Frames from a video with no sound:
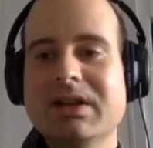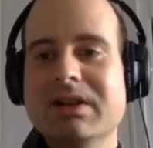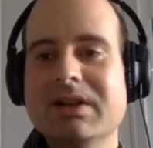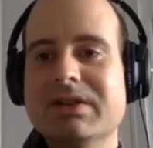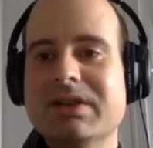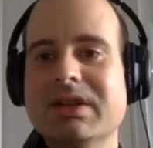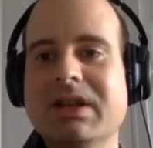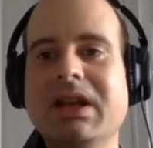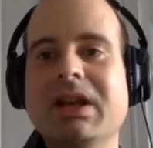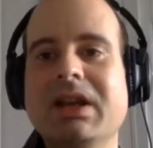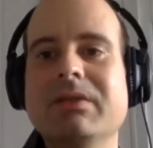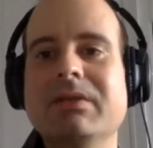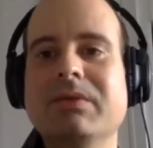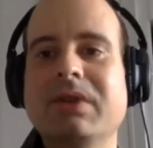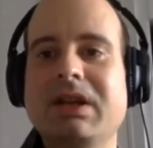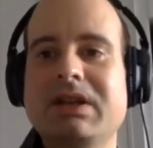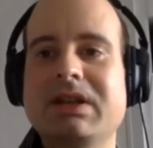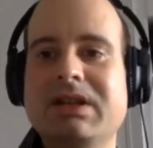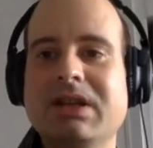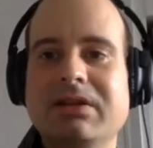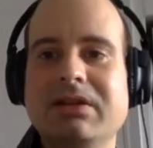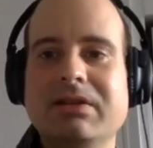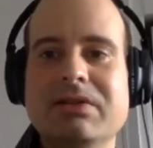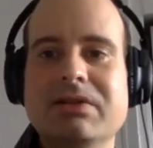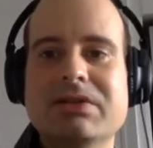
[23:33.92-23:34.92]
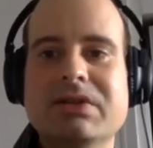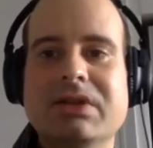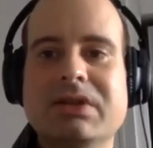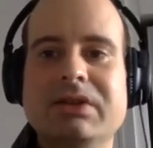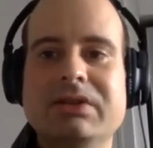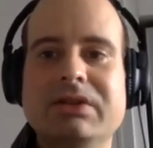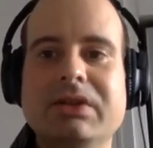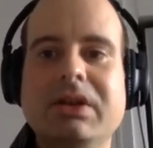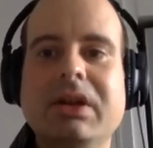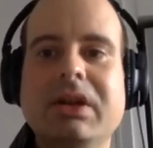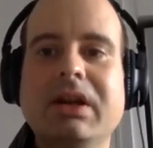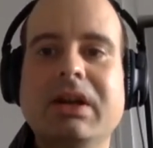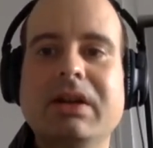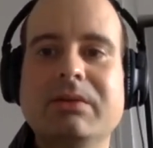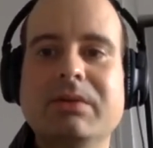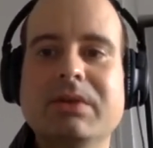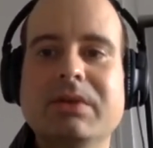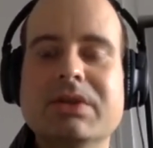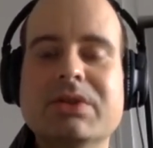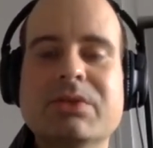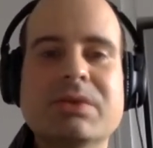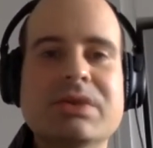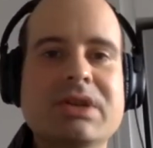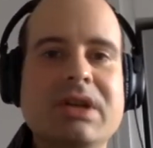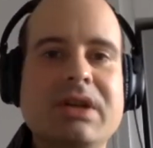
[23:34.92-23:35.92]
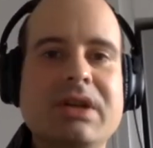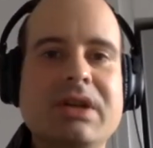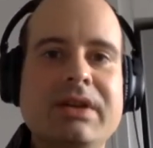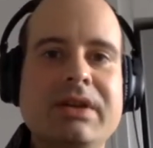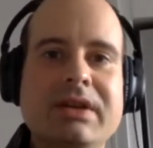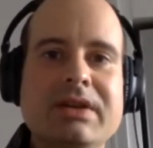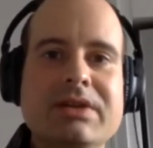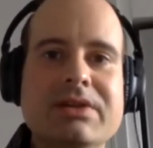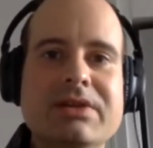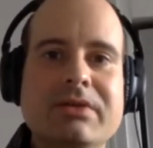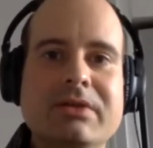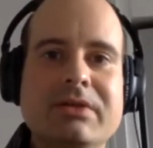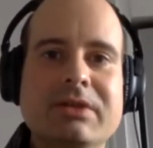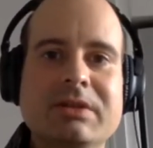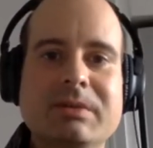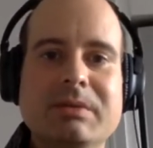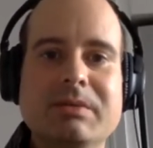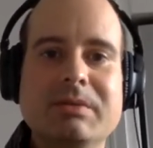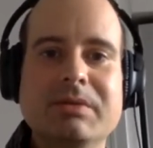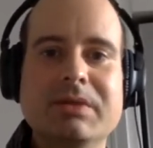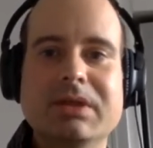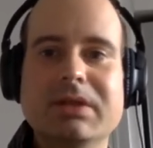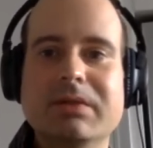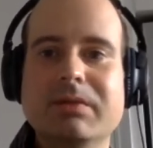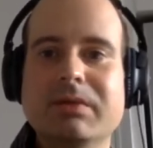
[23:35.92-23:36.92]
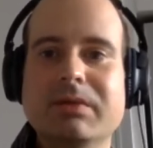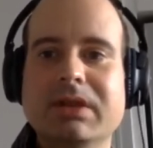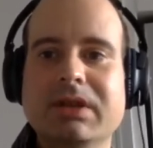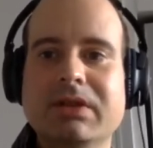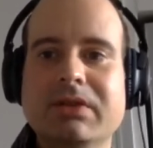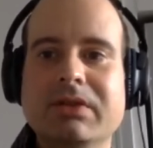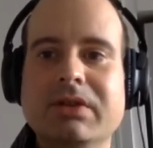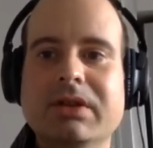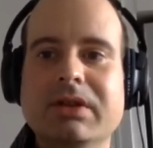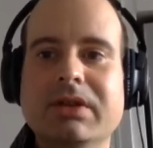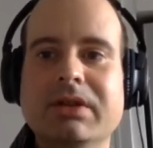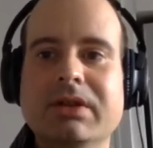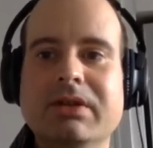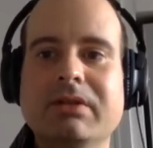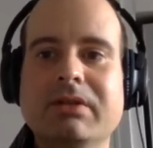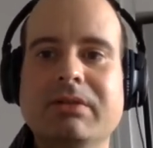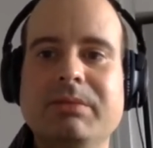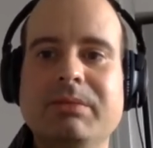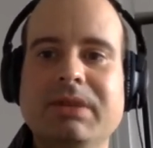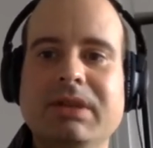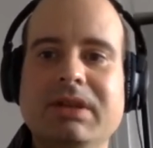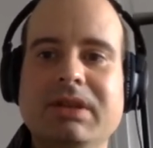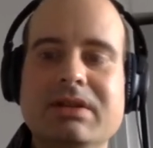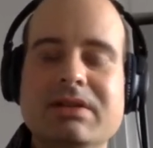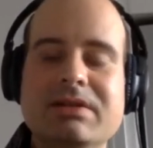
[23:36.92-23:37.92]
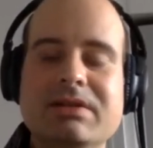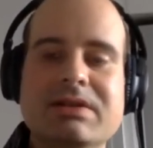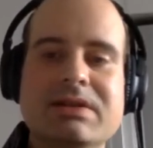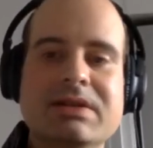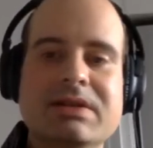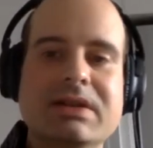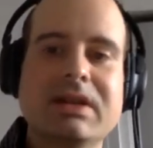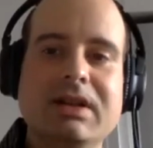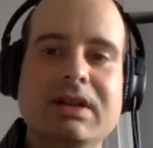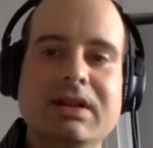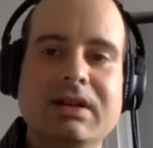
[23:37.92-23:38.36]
to get retailers online, which which I think is going to be really really critical because.